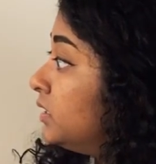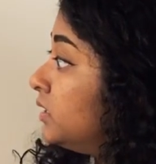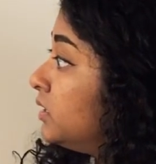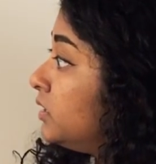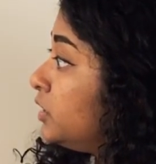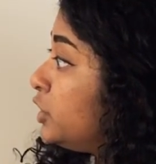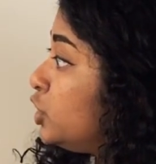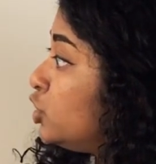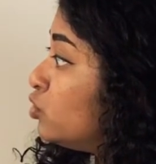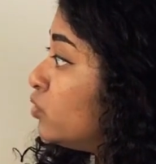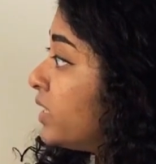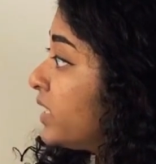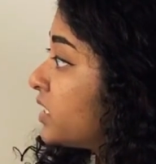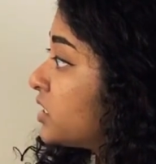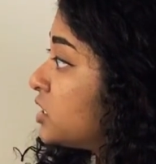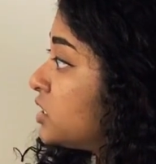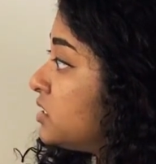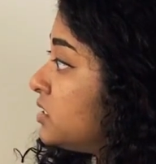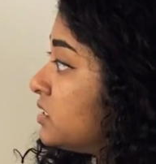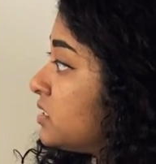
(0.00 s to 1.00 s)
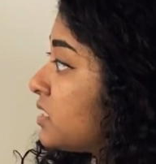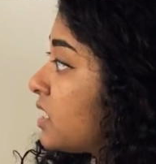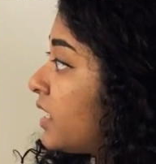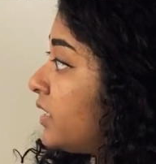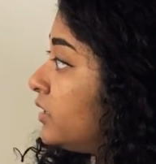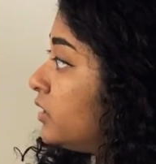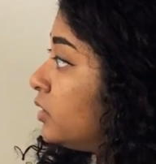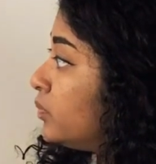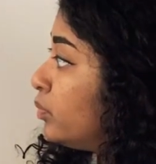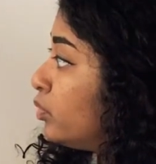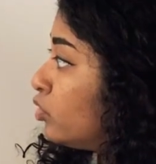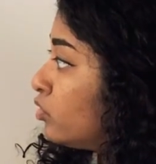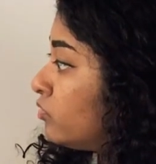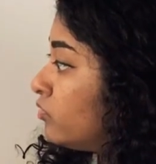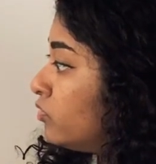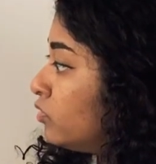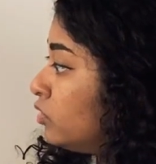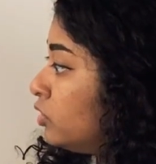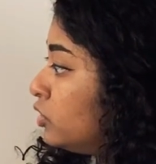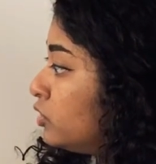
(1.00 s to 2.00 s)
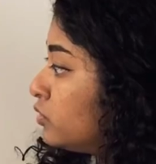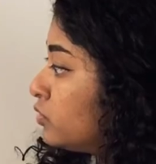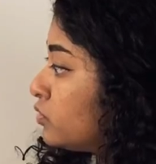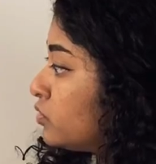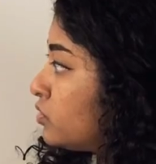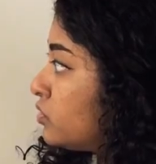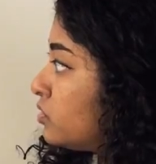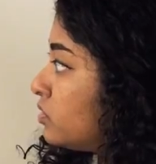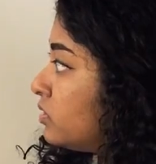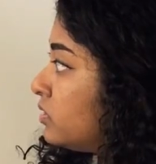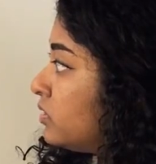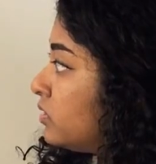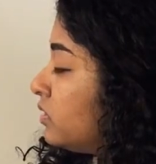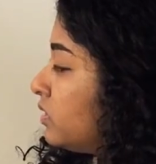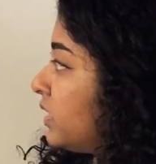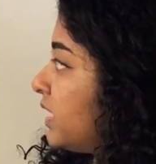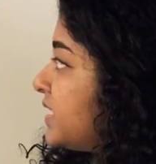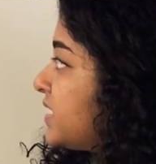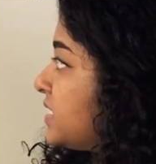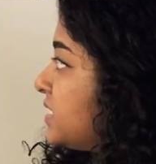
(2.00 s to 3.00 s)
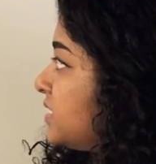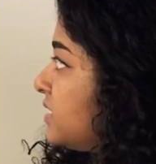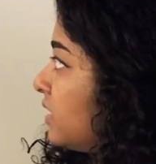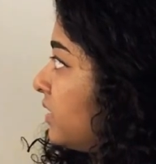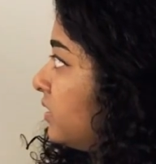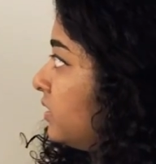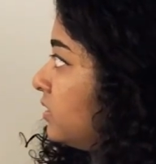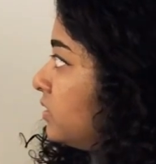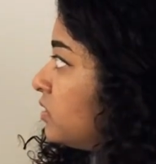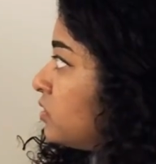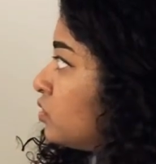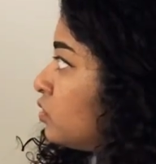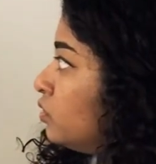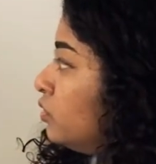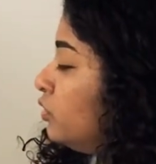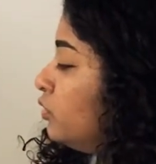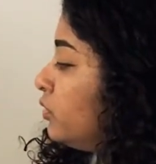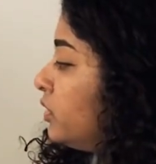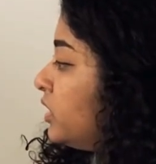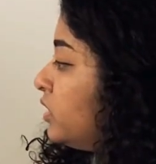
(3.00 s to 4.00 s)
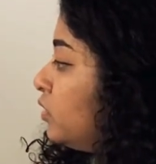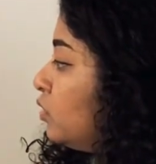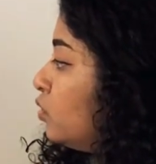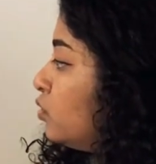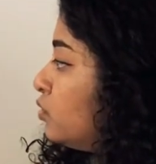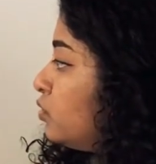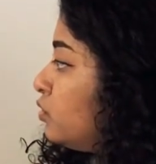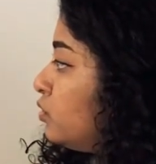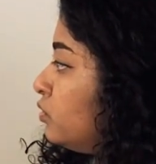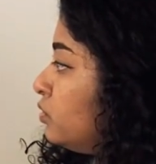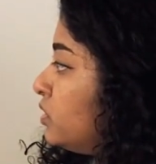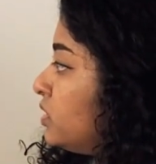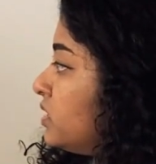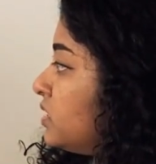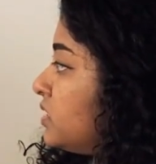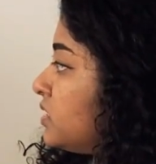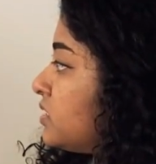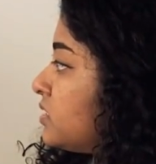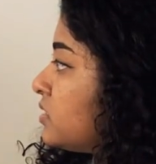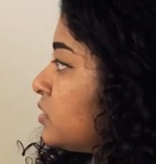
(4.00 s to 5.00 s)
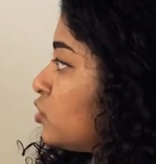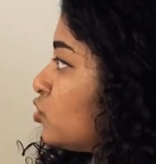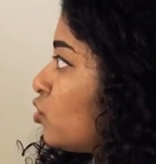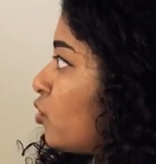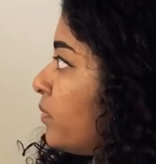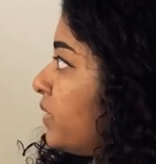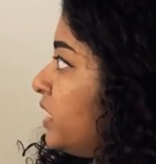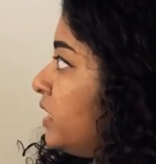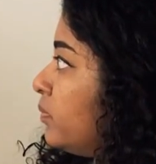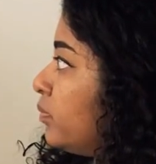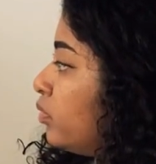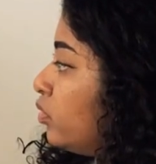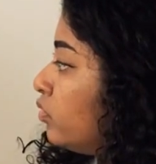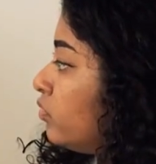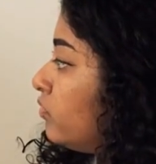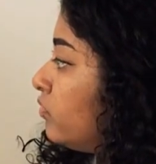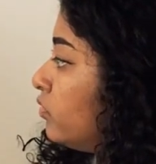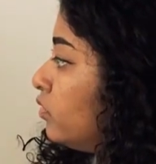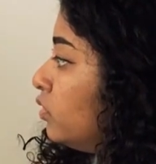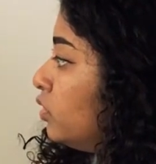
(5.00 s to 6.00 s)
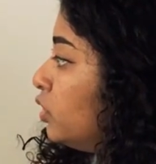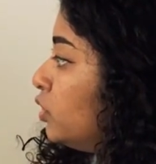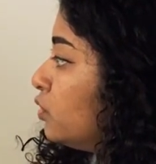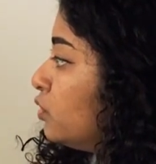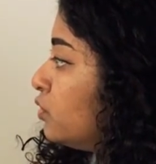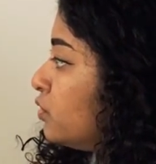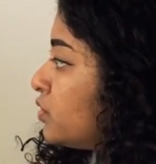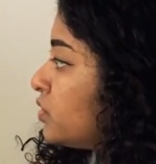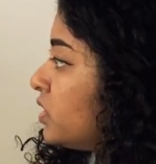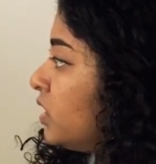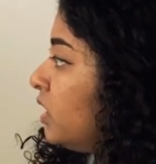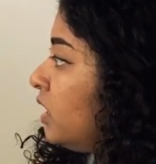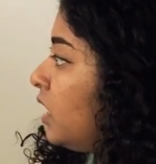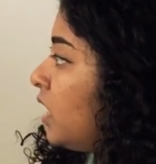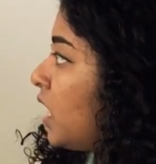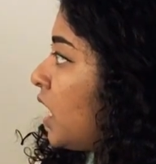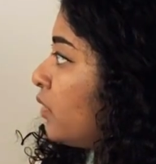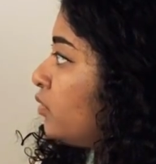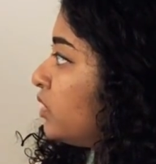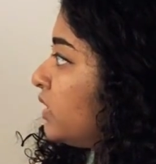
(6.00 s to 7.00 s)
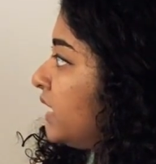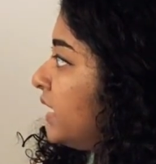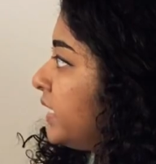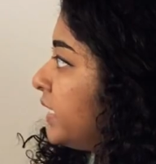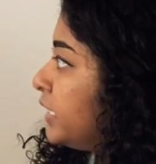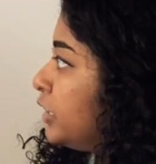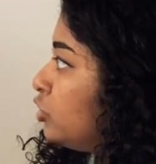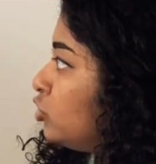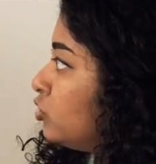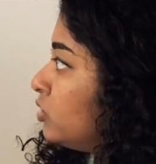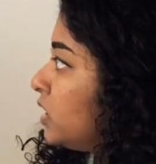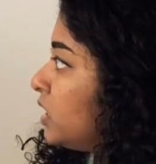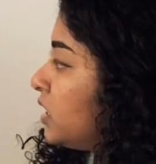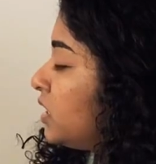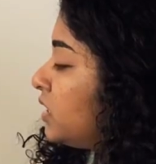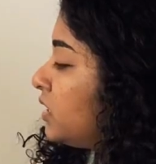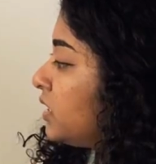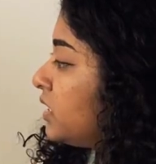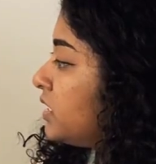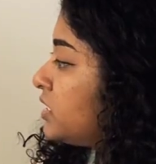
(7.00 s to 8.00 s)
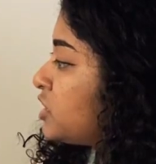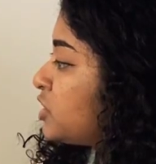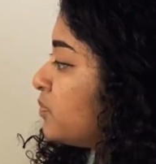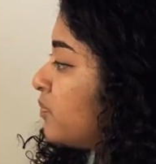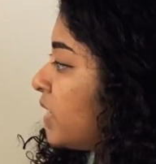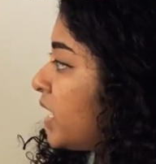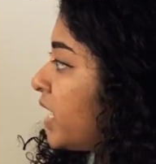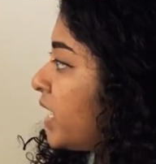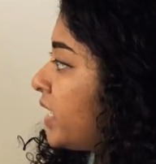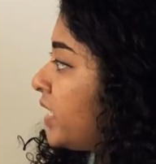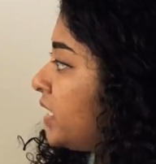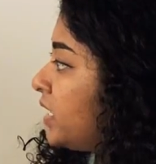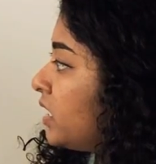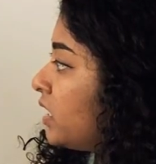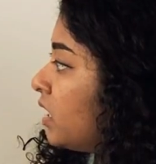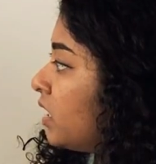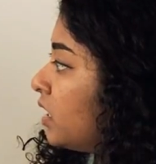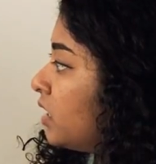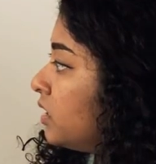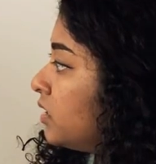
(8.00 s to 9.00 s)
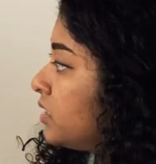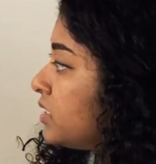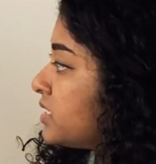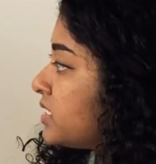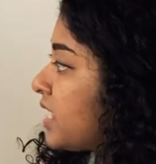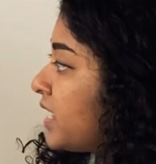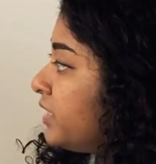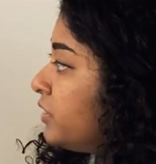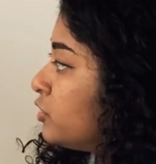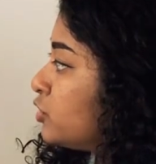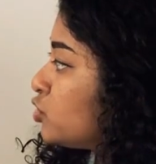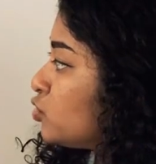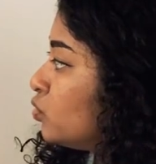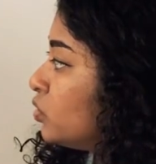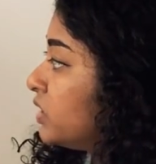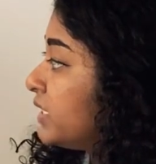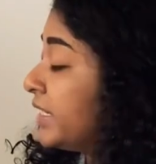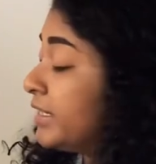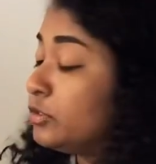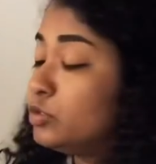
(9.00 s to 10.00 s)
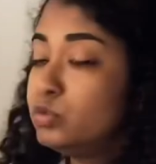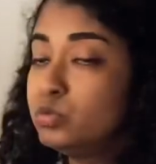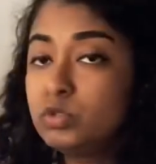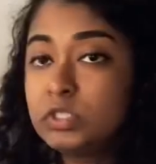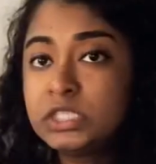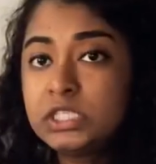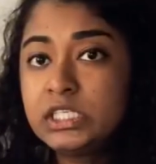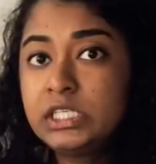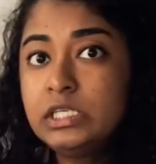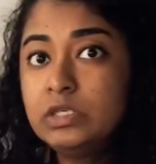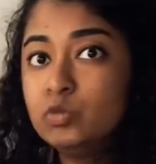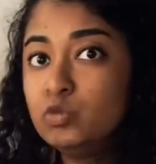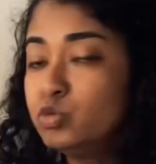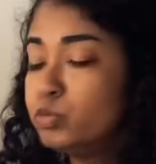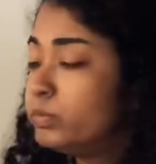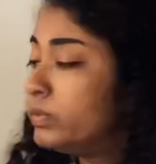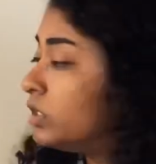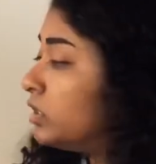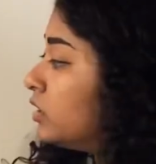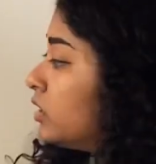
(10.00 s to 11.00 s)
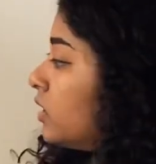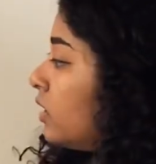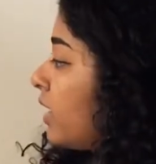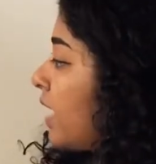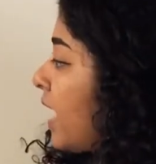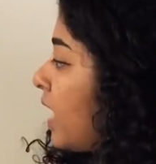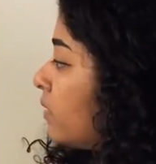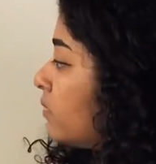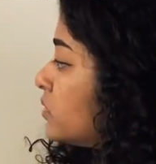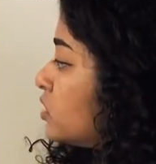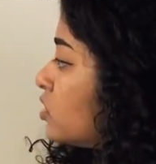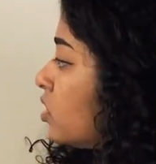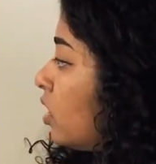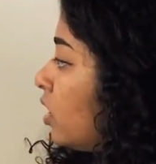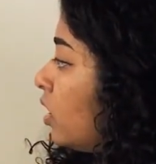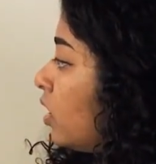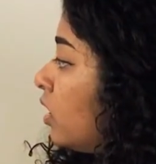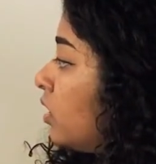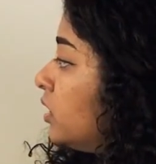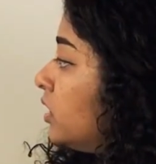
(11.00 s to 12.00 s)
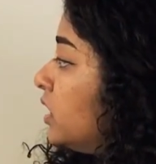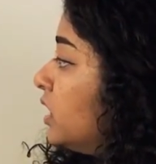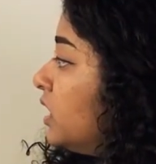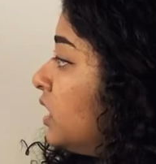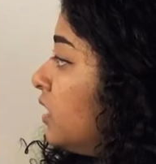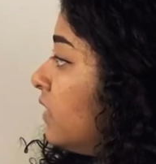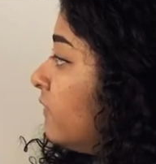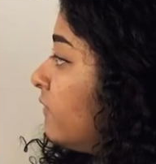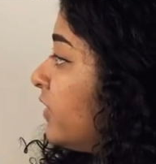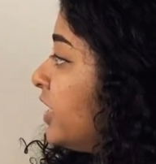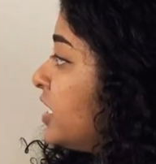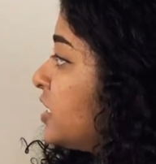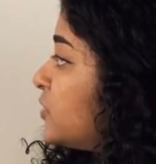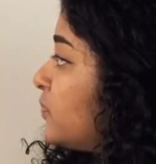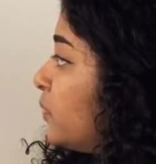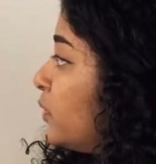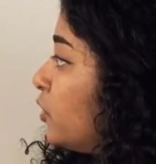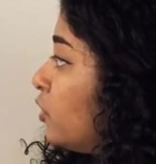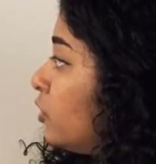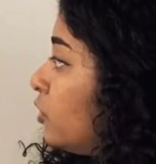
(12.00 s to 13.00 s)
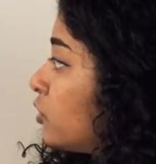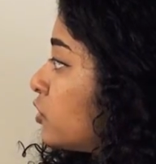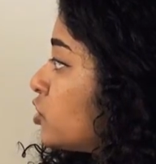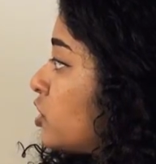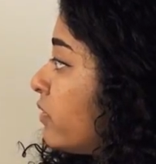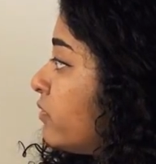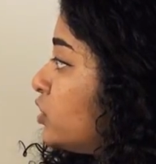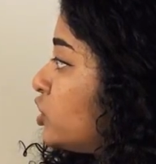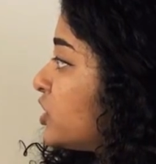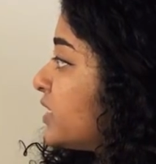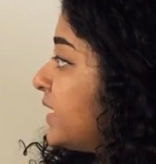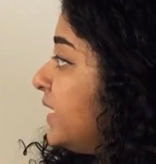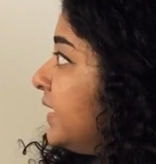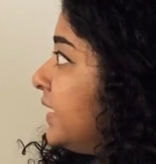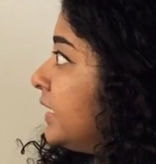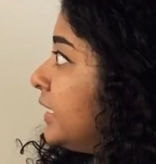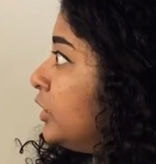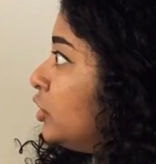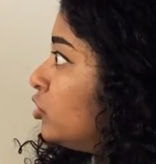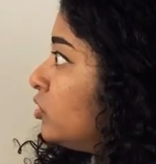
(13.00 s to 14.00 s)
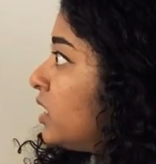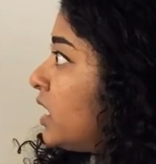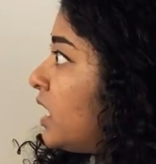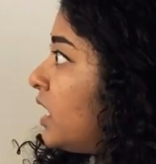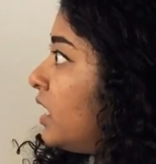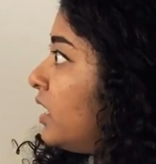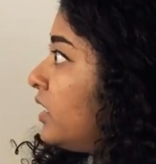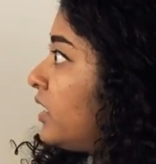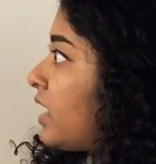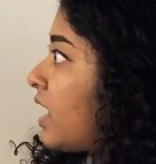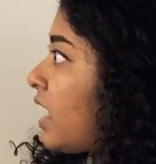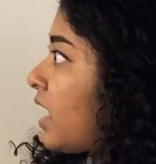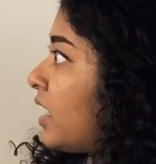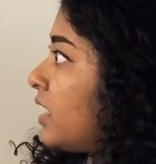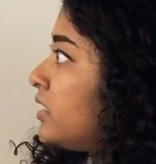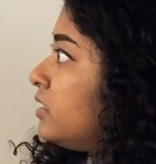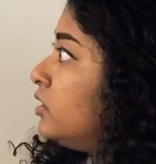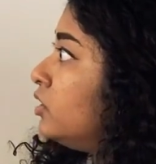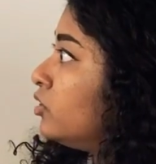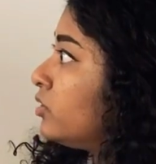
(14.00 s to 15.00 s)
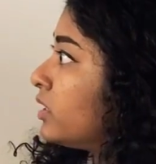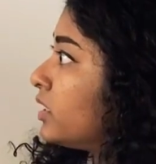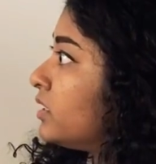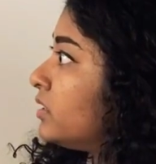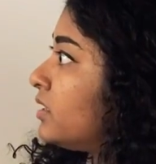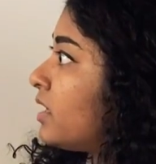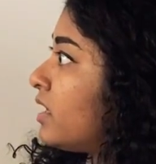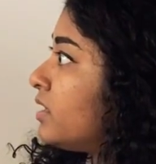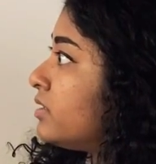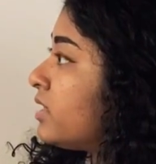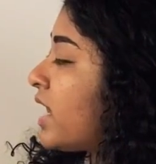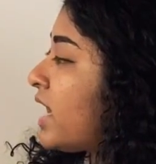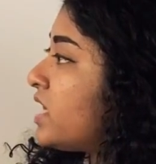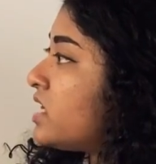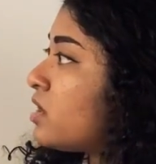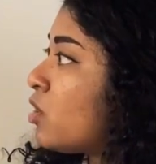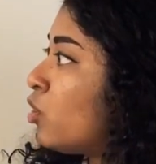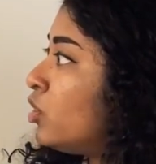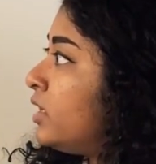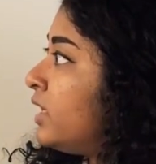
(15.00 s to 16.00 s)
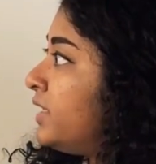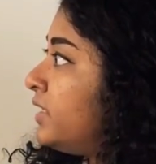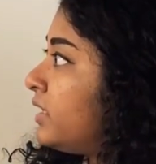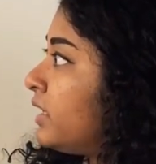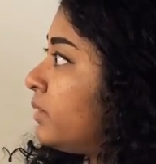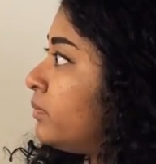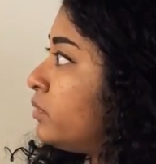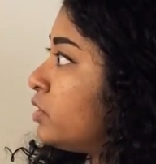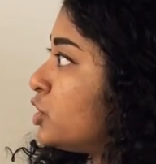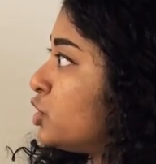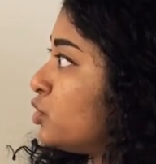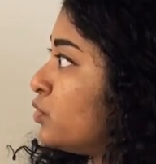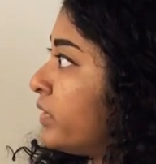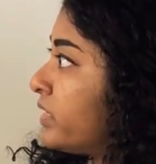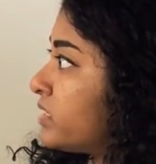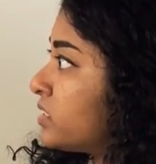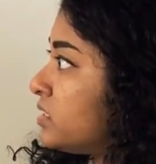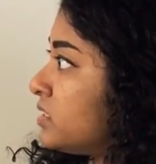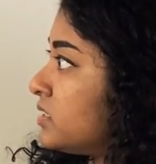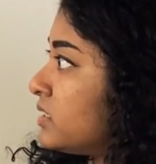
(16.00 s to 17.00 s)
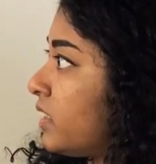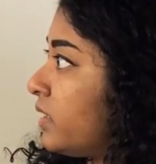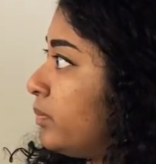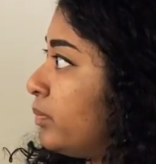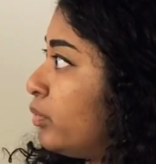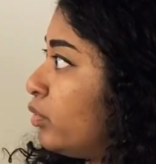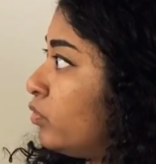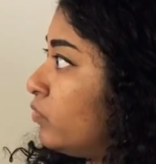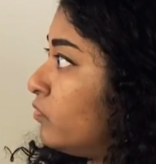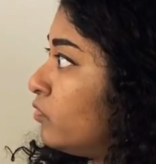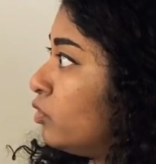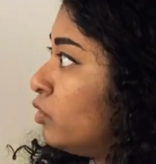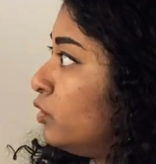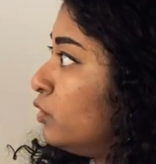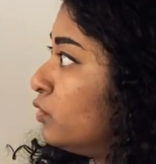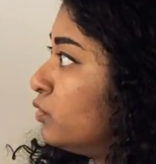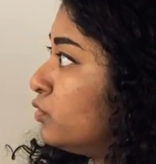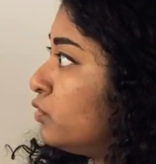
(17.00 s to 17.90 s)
UX designer portfolios case study, so you can go through this. There's so many portfolios. I would click into that. It's by designers who work at Google, Uber, Amazon, Facebook. So I would just click into that and look at that. All I typed is UX design portfolios.